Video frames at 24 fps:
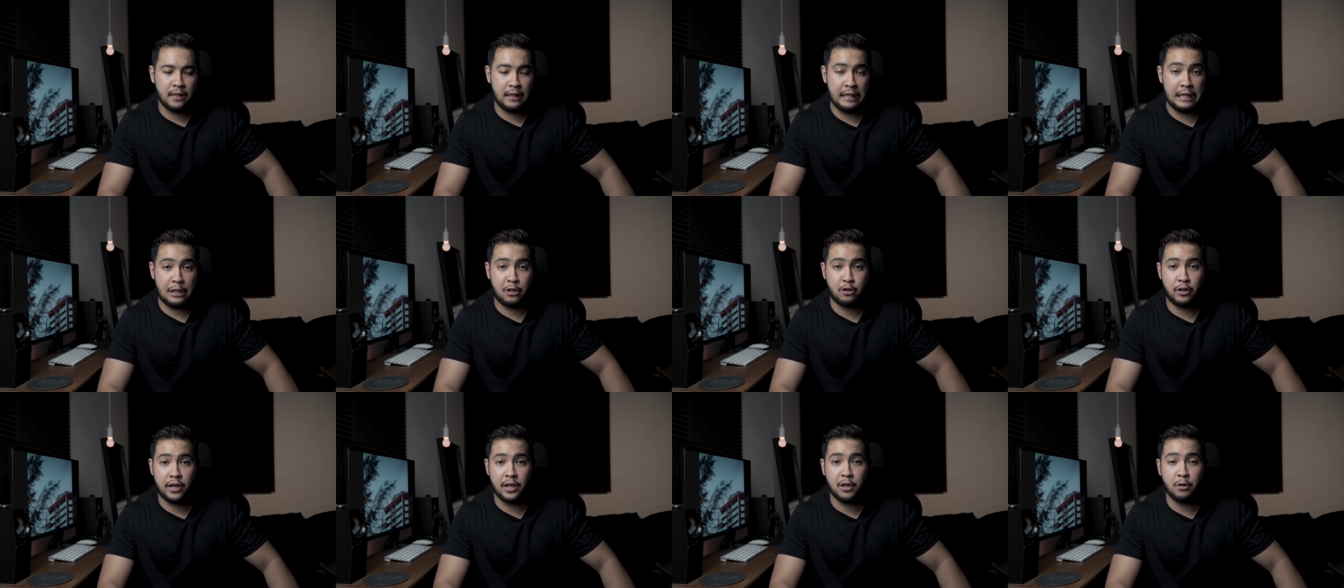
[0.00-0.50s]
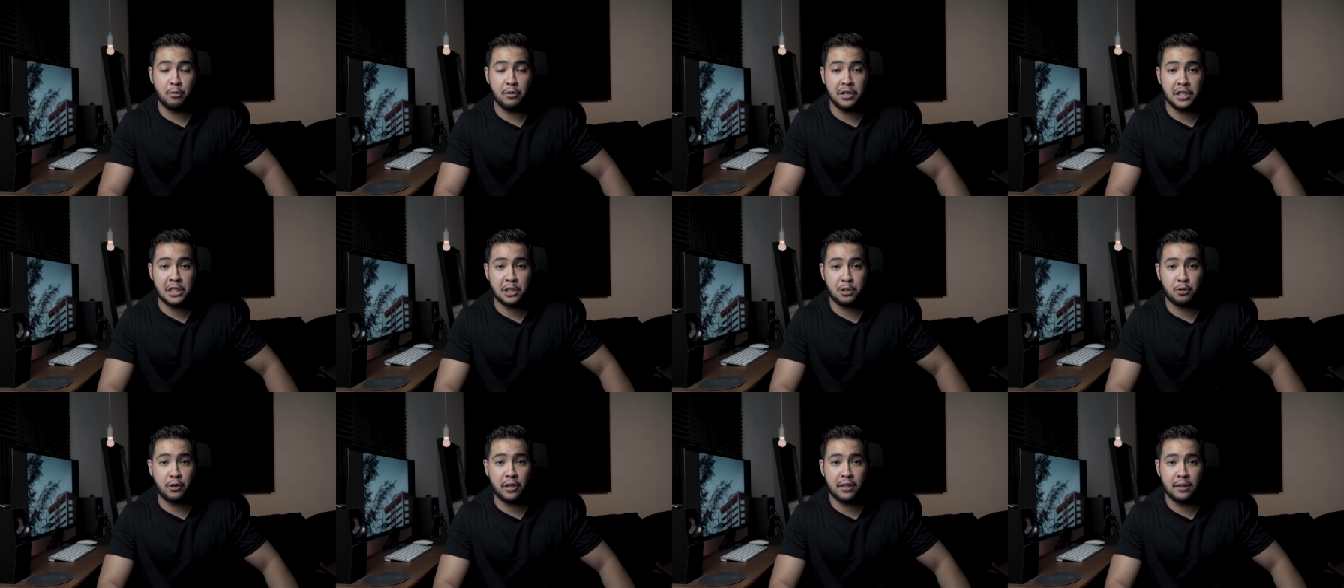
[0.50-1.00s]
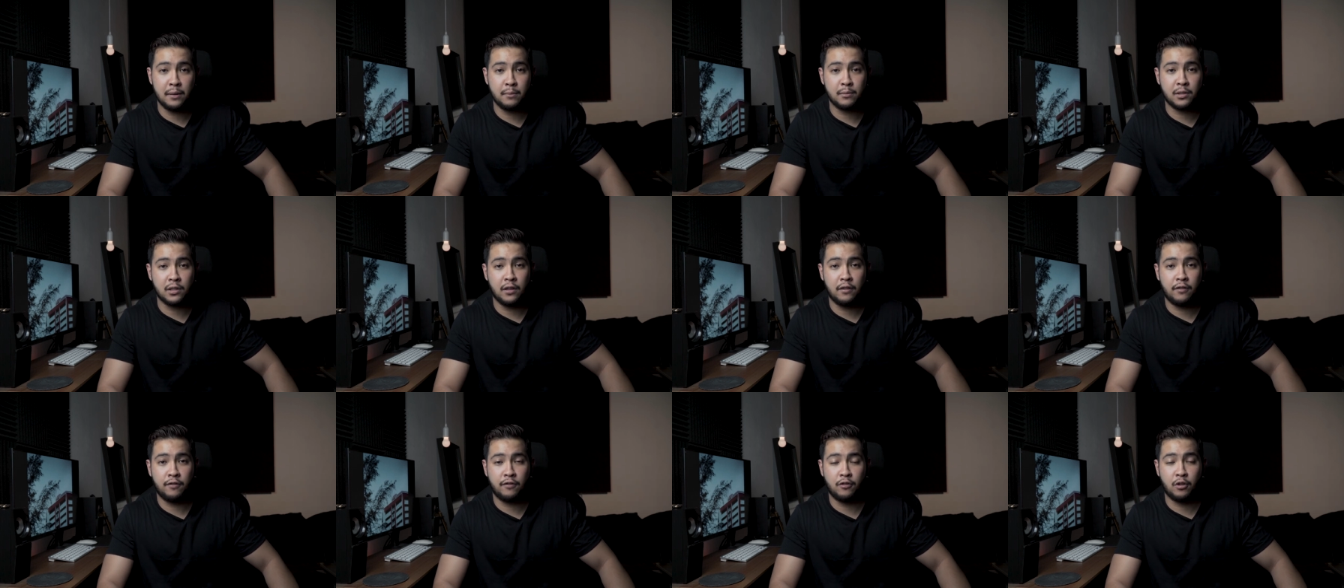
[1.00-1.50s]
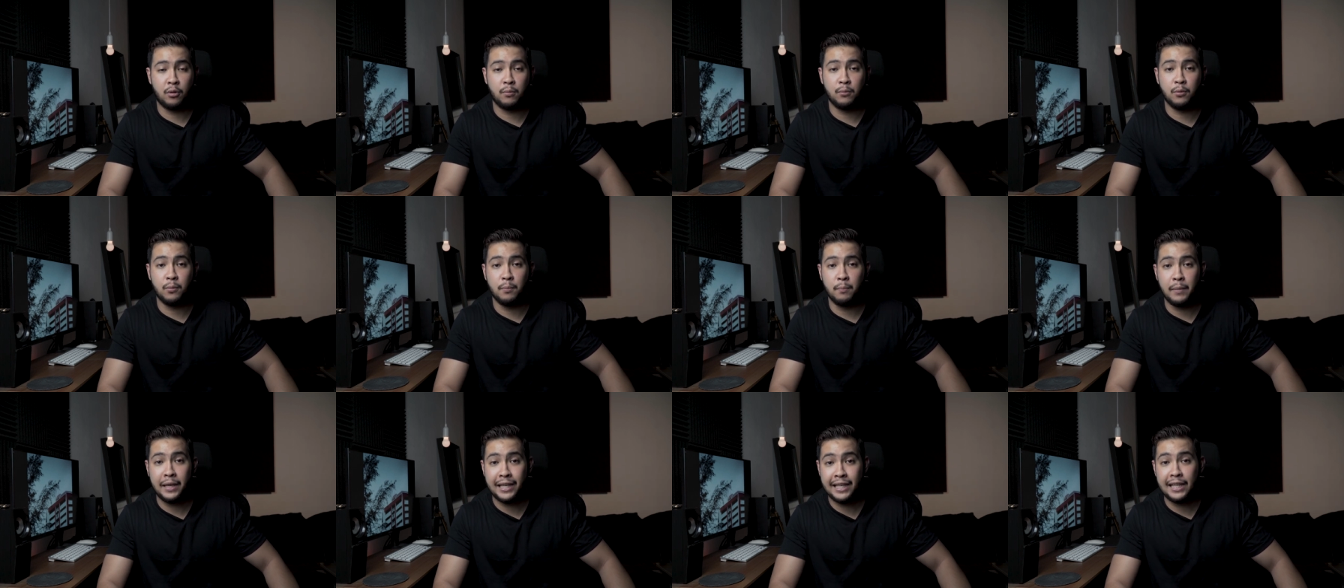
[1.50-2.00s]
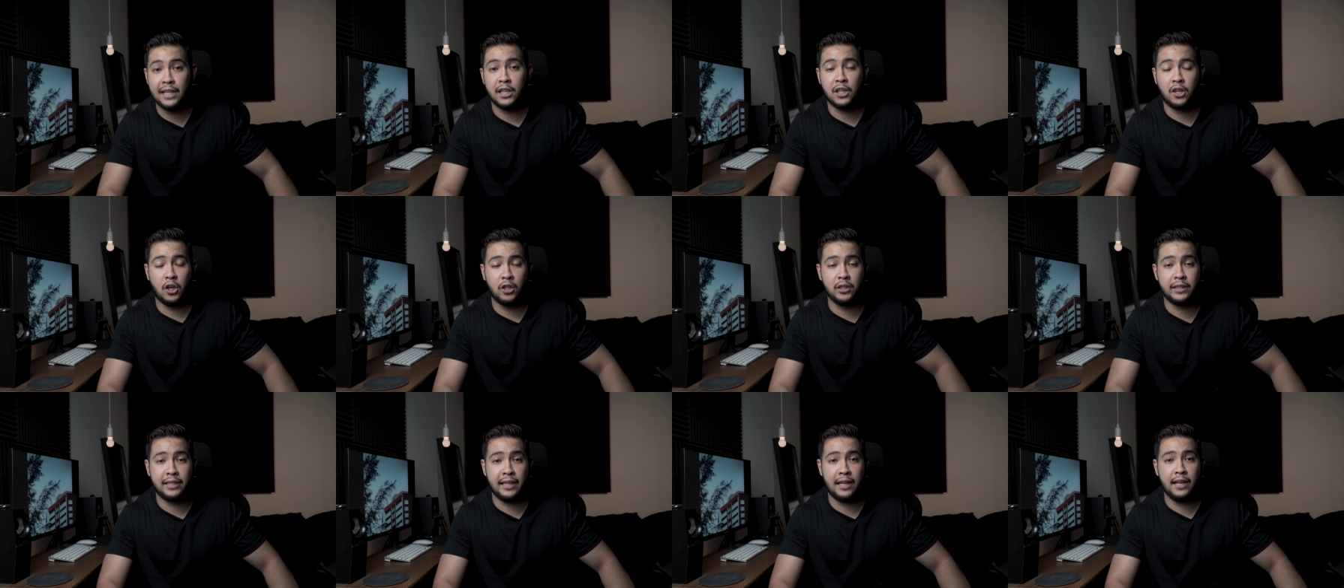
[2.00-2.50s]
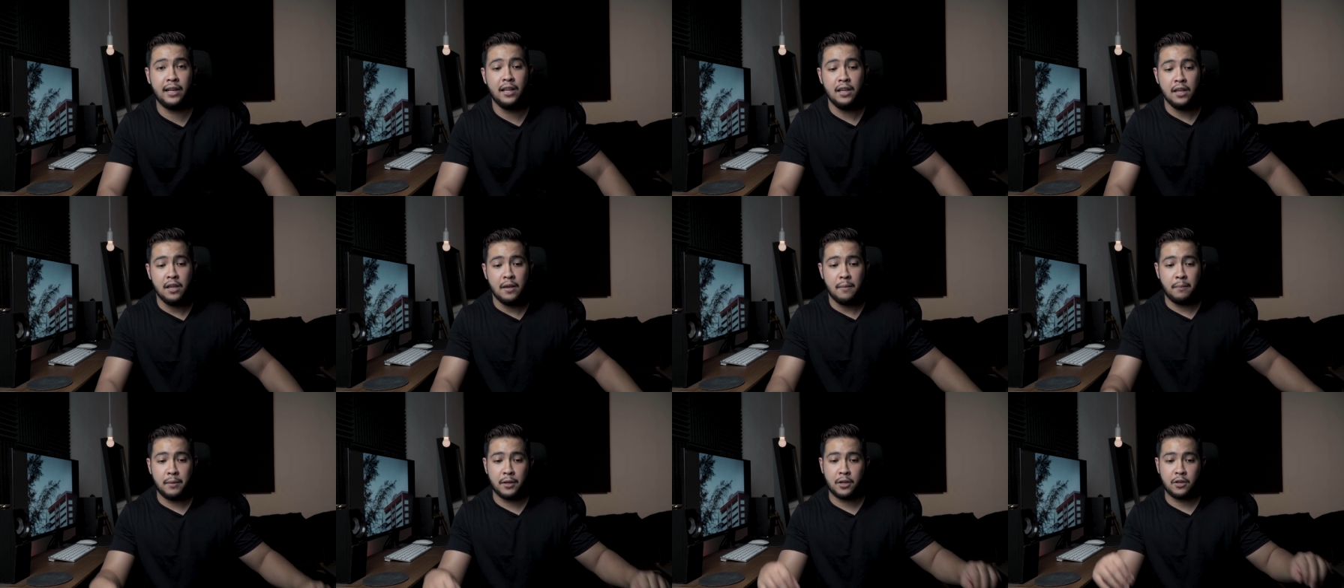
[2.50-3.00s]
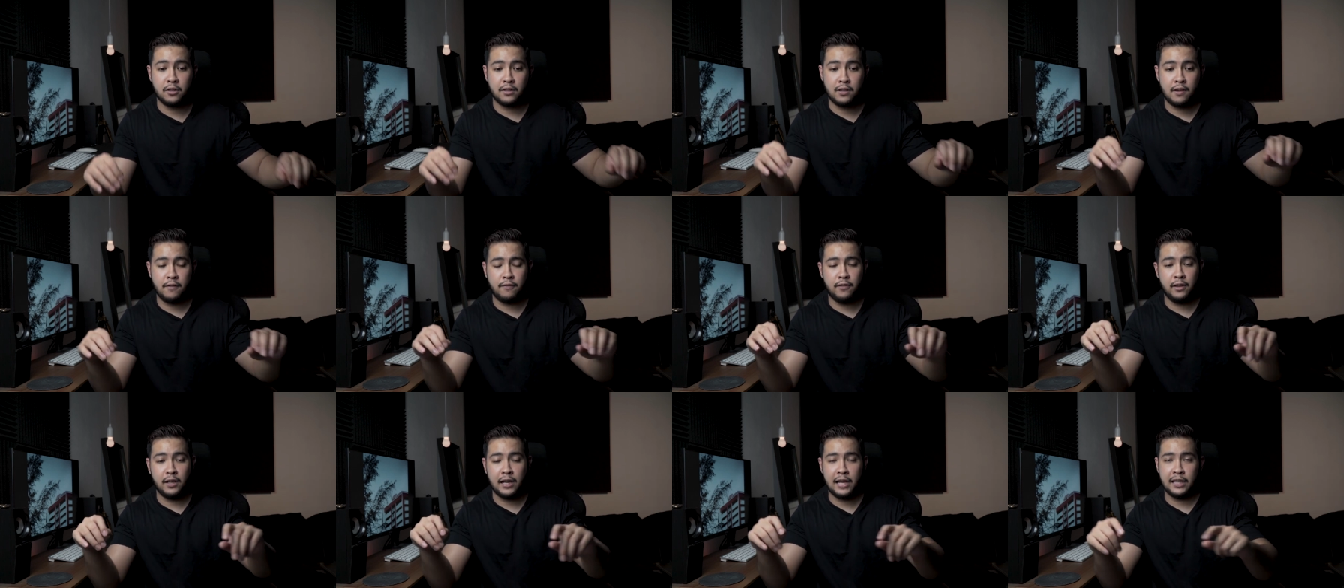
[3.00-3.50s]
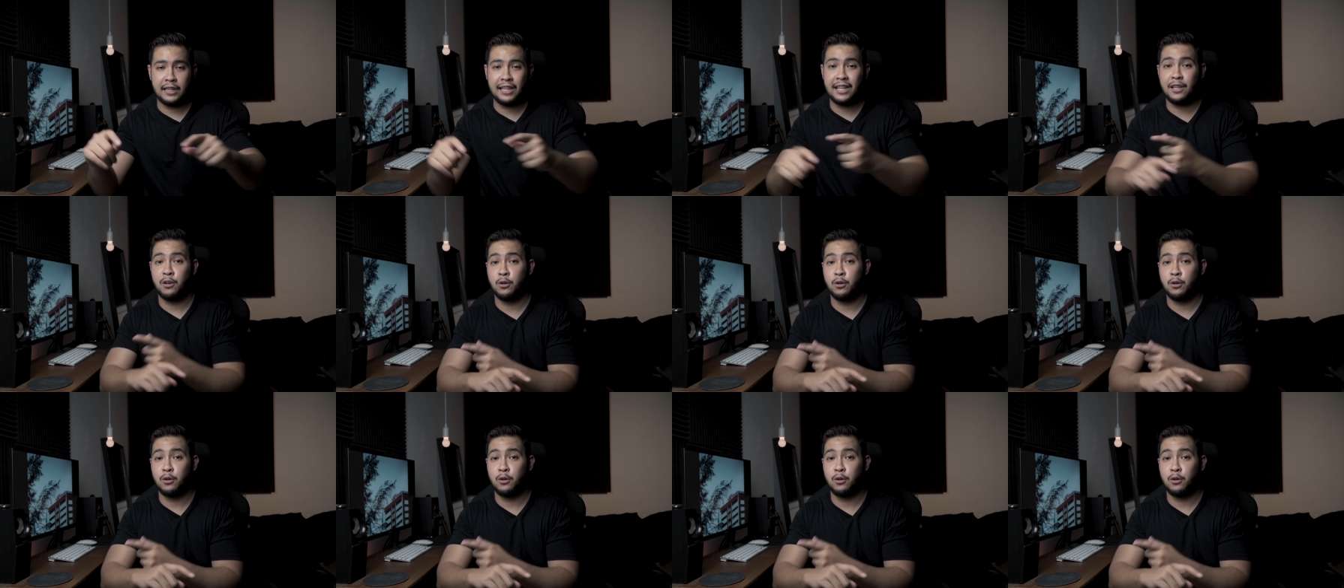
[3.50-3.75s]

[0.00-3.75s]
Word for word: they try to restrict themselves from making content because they feel like they